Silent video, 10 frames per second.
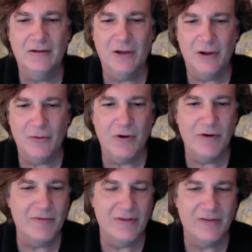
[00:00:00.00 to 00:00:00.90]
go to one
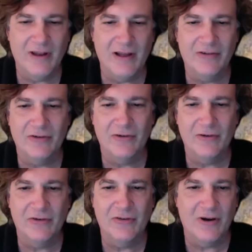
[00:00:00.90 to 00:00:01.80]
of his
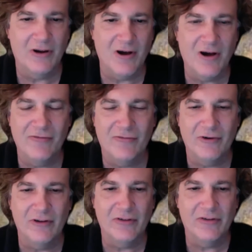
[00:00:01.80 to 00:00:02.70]
lectures at a
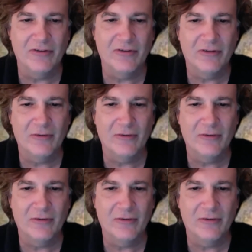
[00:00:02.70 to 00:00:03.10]
conference